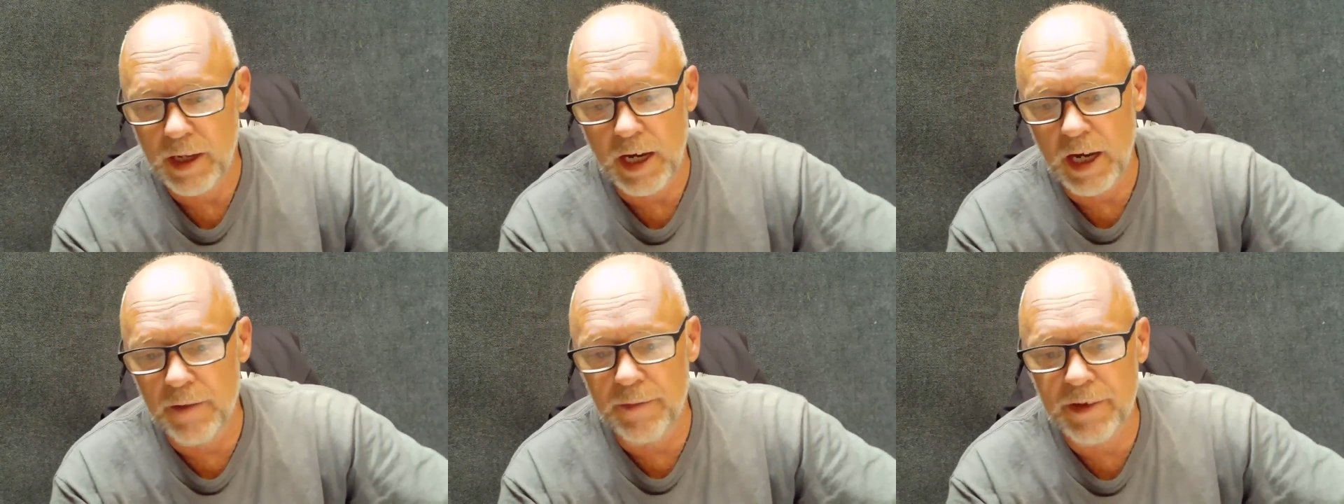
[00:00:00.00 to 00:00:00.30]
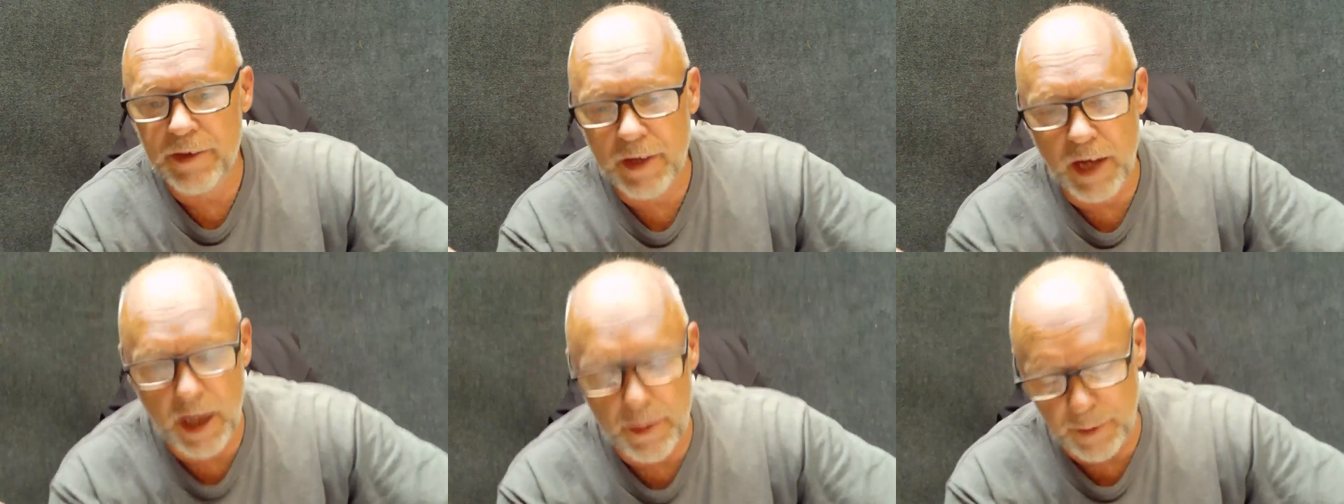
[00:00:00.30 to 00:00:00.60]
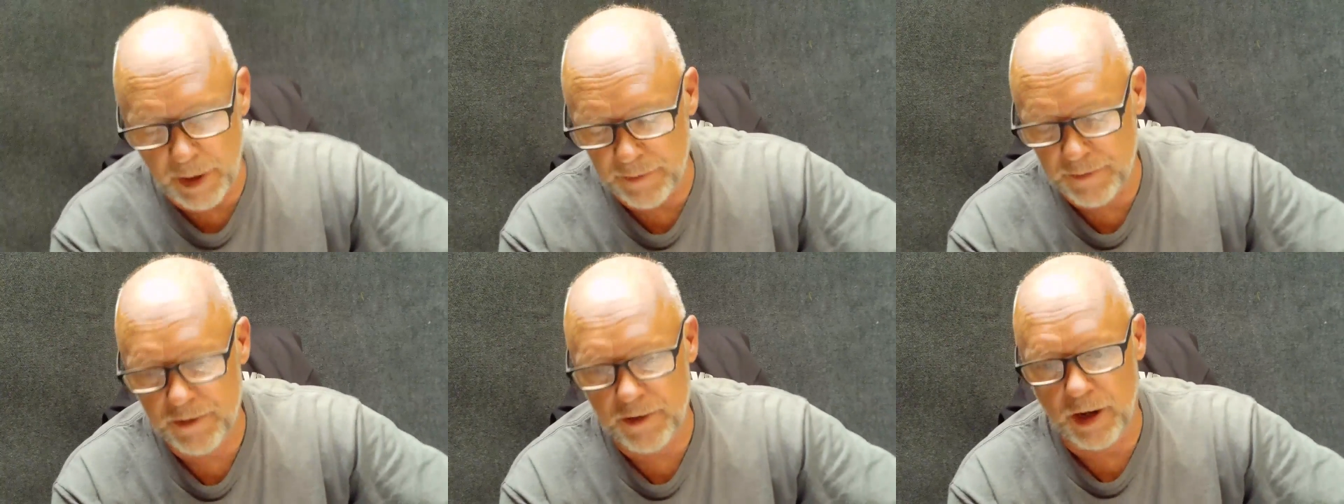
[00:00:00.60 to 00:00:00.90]
every
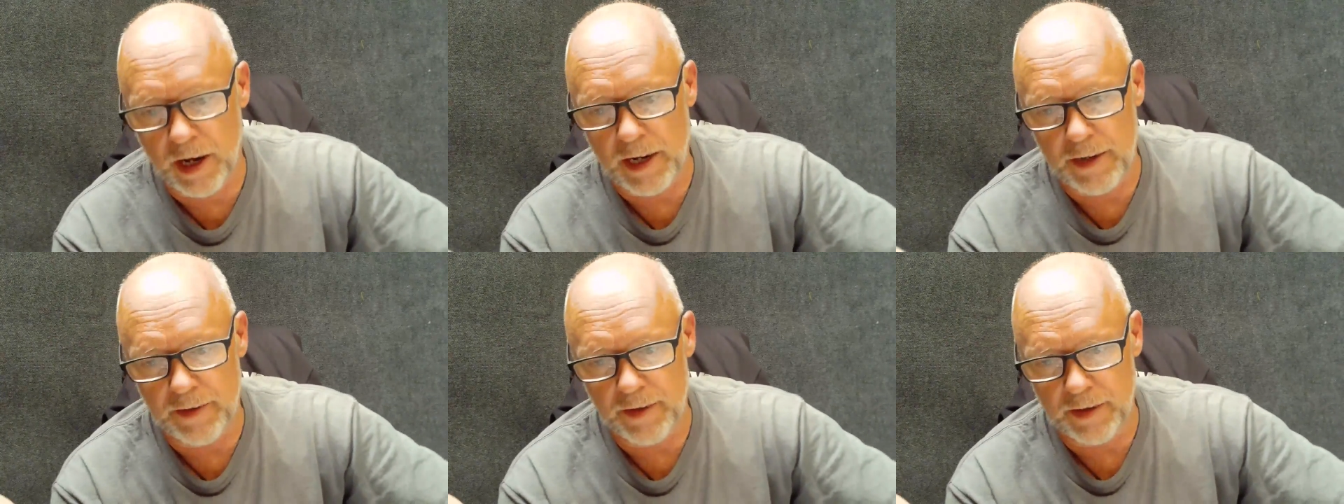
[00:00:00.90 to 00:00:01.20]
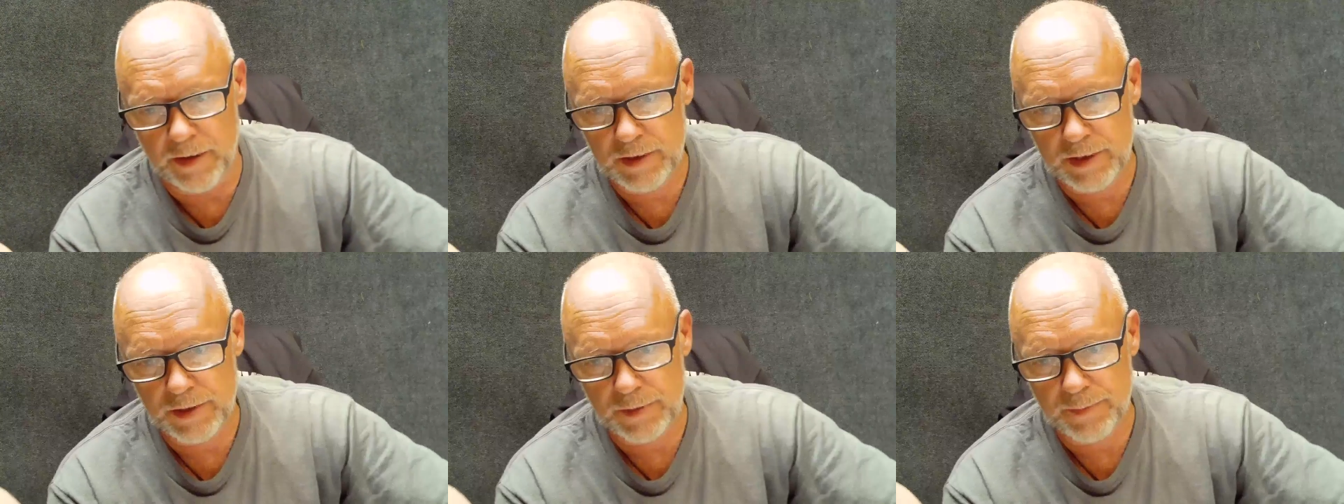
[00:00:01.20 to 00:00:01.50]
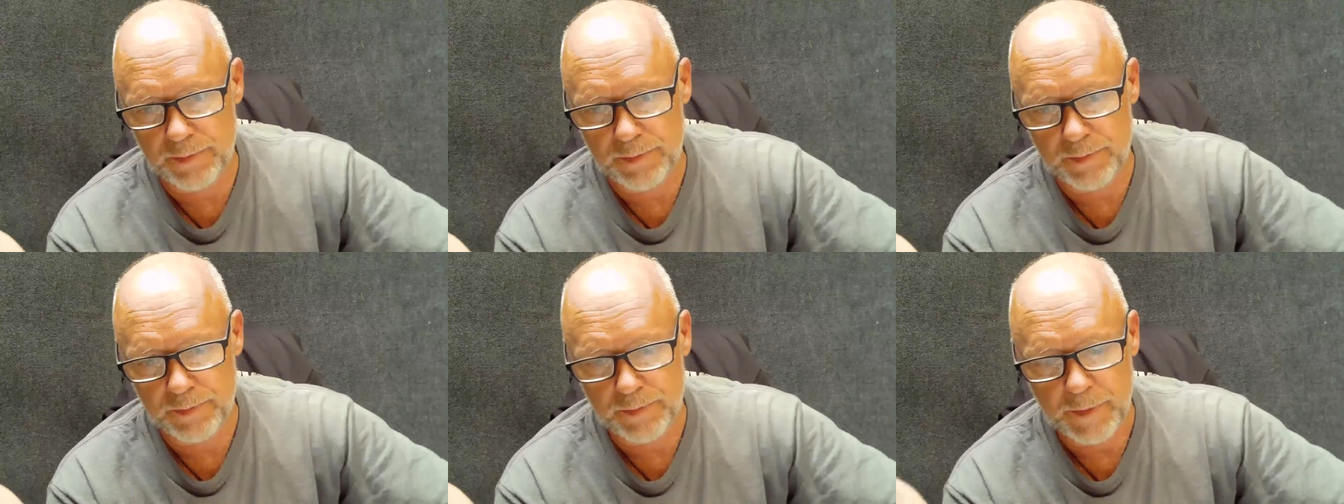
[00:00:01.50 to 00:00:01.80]
time I've tried this,
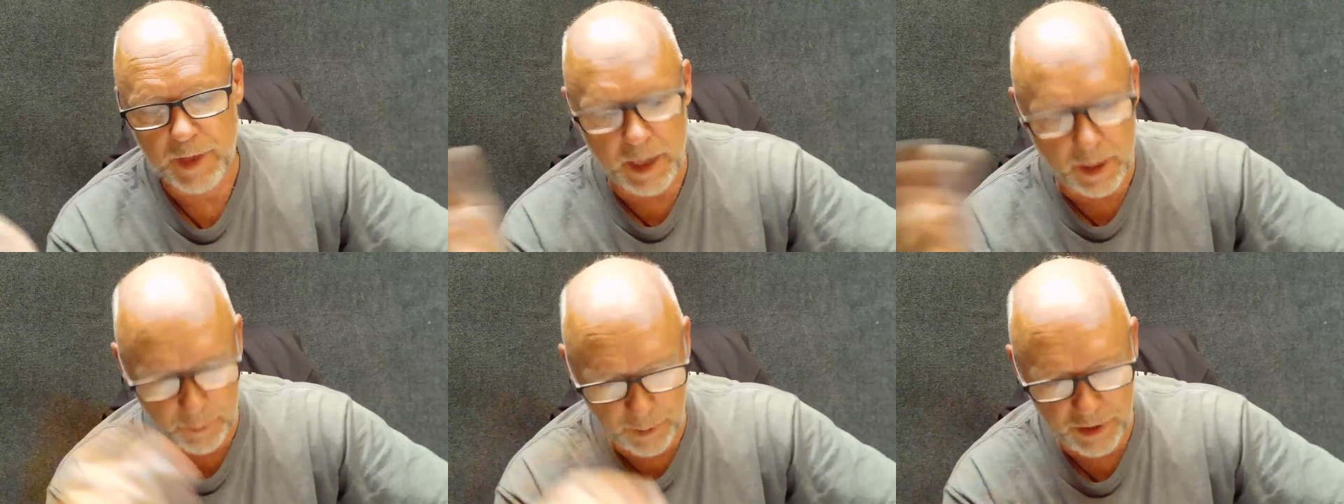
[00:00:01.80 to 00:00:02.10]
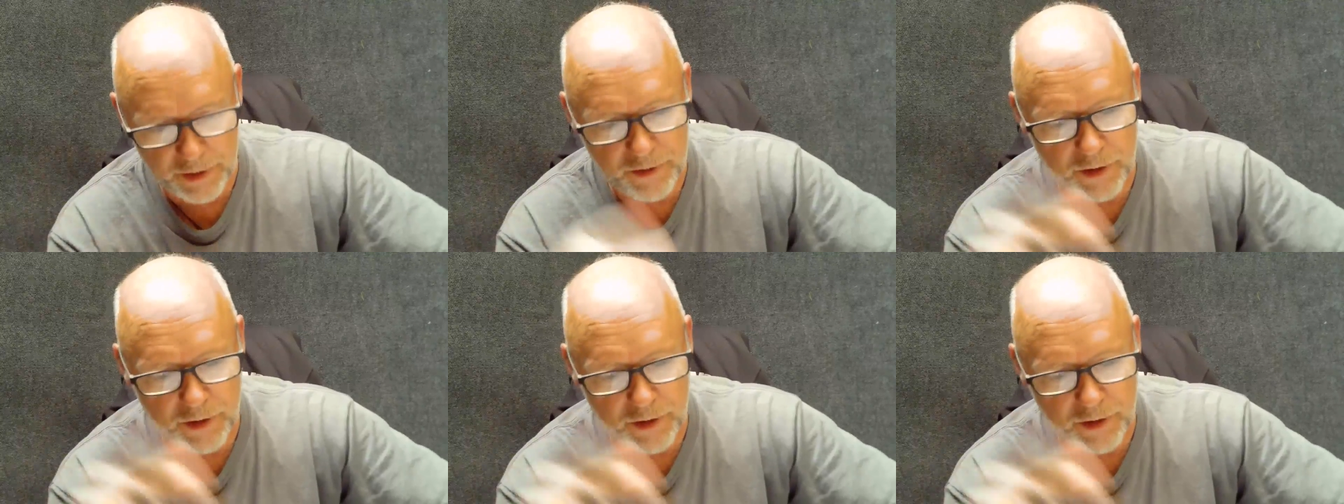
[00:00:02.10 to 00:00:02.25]
and we